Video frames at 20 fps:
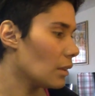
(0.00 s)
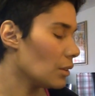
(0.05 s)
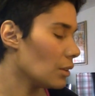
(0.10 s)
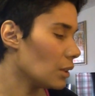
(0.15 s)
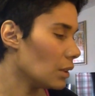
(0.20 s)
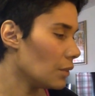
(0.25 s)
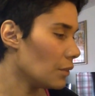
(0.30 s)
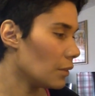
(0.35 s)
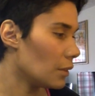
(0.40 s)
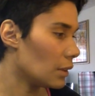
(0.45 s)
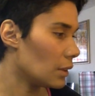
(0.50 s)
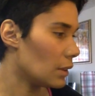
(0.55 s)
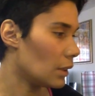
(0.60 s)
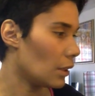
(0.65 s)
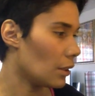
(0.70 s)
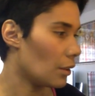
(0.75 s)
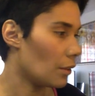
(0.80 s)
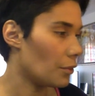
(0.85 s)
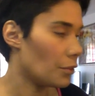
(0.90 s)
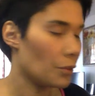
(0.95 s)
just for the
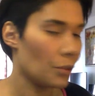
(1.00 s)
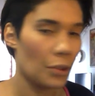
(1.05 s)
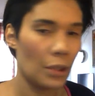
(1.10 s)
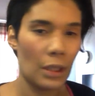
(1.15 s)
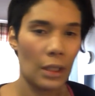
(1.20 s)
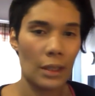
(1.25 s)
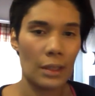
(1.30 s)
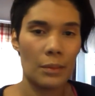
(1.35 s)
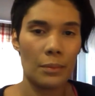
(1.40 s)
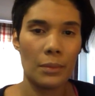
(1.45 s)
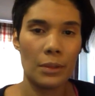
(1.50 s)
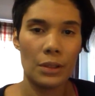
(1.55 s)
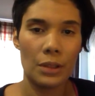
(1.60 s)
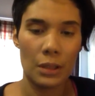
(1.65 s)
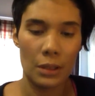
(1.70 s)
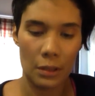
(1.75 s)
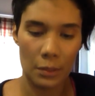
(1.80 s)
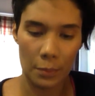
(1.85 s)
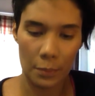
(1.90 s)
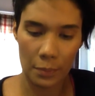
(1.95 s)
sake of showing as much
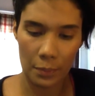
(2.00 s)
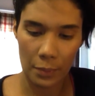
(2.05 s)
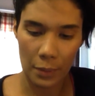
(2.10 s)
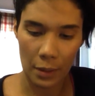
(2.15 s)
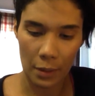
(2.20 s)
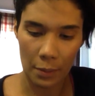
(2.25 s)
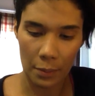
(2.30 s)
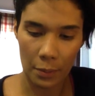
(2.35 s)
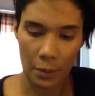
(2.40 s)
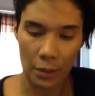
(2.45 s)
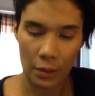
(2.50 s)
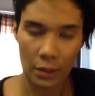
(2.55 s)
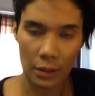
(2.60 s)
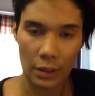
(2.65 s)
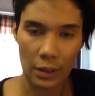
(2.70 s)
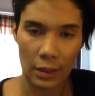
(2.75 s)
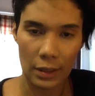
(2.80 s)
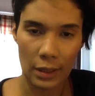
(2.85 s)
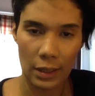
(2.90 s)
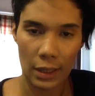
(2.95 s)
as product
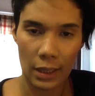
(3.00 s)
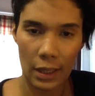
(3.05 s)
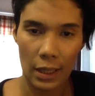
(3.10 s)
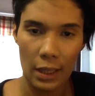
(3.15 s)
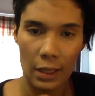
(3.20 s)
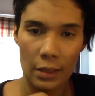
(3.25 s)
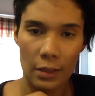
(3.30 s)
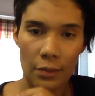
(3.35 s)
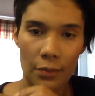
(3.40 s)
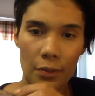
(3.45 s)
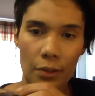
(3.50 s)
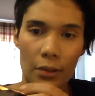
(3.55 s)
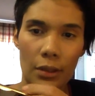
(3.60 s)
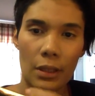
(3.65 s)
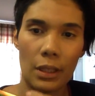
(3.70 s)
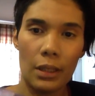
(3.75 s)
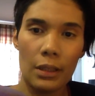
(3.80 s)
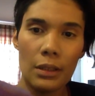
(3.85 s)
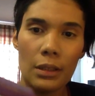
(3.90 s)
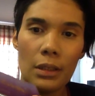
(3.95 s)
as I can from
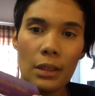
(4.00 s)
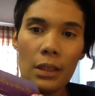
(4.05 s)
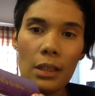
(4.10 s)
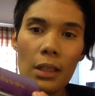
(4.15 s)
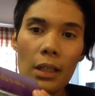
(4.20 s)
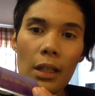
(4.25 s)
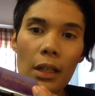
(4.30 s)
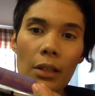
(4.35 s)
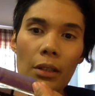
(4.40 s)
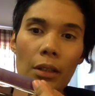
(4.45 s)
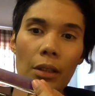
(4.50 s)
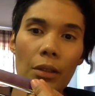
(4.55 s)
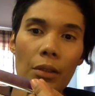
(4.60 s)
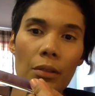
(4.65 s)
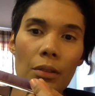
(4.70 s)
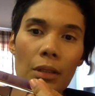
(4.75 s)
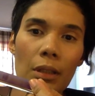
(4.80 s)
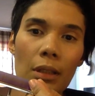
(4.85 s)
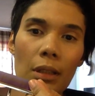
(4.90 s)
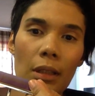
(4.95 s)
Tarte. I'm gonna
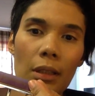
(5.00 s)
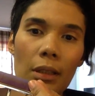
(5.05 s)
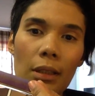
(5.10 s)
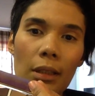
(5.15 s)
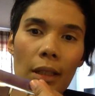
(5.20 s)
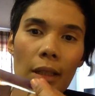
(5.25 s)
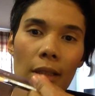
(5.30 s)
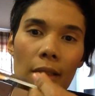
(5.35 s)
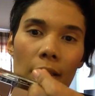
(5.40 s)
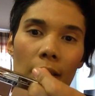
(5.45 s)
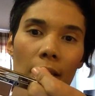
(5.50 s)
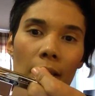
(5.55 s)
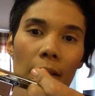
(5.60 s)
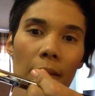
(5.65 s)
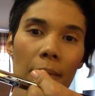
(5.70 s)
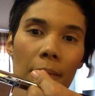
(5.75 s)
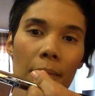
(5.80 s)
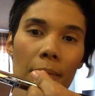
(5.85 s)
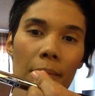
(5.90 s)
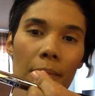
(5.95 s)
use the Tartelette
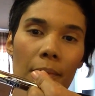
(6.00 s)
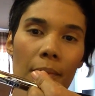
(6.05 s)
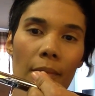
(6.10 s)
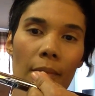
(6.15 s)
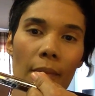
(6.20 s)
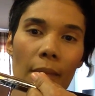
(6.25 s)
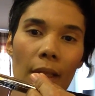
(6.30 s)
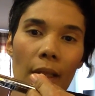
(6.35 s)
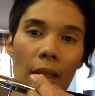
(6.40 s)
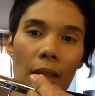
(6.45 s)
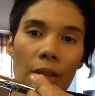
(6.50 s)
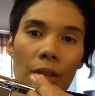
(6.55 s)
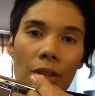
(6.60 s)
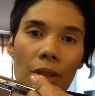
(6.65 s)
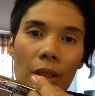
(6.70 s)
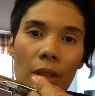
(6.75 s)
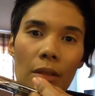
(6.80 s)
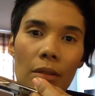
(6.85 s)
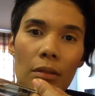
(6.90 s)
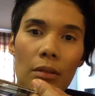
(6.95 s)

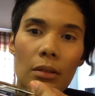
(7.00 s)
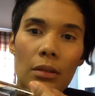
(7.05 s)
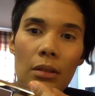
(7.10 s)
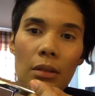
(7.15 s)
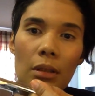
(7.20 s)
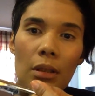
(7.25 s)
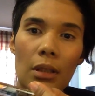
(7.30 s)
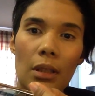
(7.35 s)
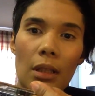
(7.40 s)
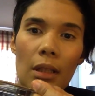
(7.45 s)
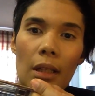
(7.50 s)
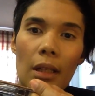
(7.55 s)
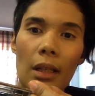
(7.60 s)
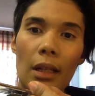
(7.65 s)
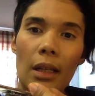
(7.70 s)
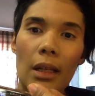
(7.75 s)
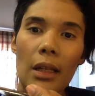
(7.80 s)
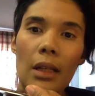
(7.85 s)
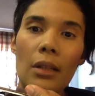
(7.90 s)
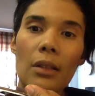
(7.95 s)
eyeshadows.
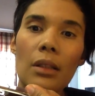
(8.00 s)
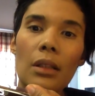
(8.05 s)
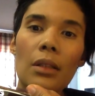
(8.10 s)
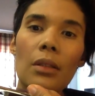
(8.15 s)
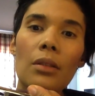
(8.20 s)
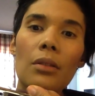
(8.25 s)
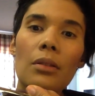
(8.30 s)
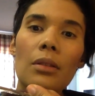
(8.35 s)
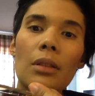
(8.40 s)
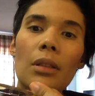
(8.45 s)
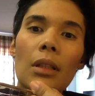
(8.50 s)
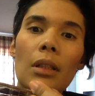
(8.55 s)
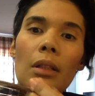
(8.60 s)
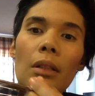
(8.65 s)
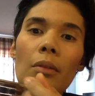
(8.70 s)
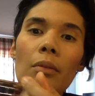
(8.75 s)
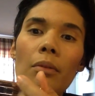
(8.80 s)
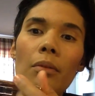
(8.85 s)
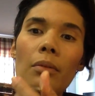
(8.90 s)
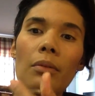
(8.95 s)
I'm gonna use
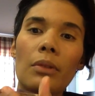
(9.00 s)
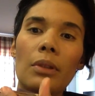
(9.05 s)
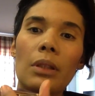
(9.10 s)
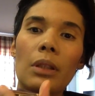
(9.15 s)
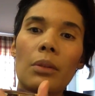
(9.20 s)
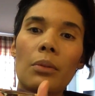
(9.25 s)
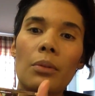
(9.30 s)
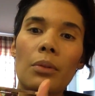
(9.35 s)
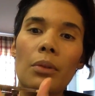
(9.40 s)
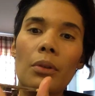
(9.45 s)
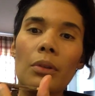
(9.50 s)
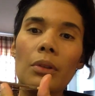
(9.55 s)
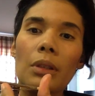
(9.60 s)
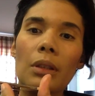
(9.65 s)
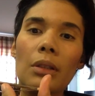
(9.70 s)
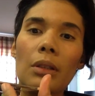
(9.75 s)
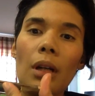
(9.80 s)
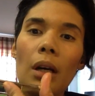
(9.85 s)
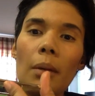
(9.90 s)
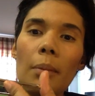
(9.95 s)
the row on the
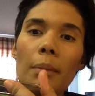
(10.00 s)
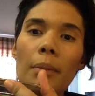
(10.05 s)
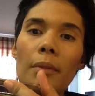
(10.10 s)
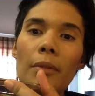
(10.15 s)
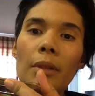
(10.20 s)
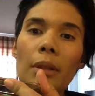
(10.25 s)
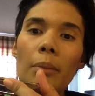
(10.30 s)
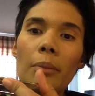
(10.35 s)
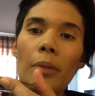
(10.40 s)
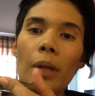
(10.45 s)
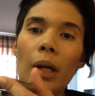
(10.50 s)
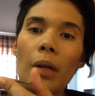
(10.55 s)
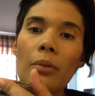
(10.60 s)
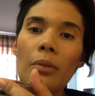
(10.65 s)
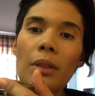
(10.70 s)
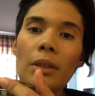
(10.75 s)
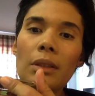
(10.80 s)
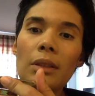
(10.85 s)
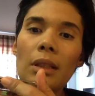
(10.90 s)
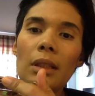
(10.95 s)
top, the brown
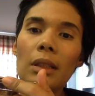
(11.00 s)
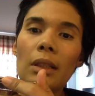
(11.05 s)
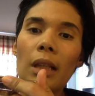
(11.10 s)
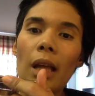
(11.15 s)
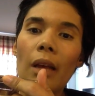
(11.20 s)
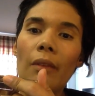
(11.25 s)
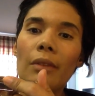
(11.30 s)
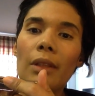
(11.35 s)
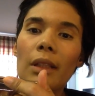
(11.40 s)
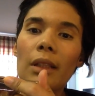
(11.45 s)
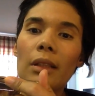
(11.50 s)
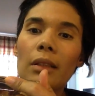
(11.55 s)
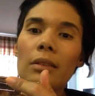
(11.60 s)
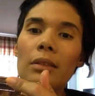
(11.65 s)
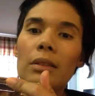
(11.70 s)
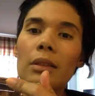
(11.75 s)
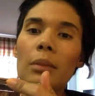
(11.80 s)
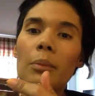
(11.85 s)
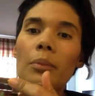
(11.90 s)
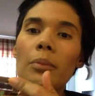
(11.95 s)
ones, and have like
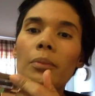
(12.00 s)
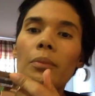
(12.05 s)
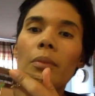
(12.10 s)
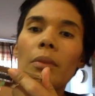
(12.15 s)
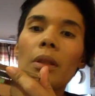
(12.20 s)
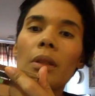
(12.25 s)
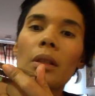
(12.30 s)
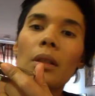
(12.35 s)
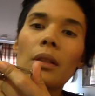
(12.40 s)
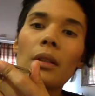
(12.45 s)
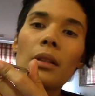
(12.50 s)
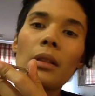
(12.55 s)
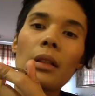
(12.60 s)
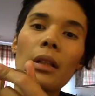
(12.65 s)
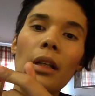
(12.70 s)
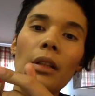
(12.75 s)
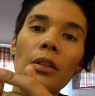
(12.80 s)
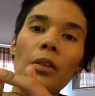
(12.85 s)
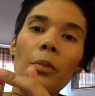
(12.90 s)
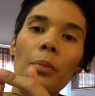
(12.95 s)
some
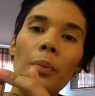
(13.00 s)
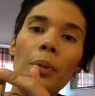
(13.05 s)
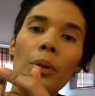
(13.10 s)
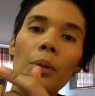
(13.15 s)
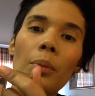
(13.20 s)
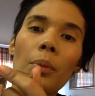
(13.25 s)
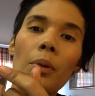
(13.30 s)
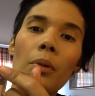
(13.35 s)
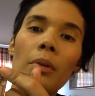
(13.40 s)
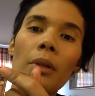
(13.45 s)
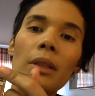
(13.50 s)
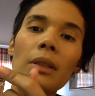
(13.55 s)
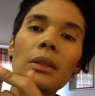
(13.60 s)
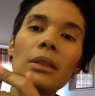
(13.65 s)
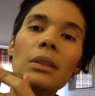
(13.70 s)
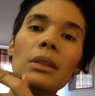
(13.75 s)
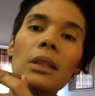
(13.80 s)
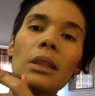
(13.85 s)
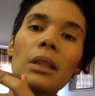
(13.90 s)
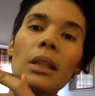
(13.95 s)
kind of purple
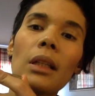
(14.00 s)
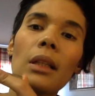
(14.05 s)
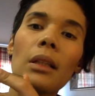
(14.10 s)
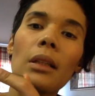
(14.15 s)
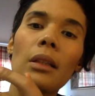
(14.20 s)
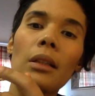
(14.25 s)
ones, and then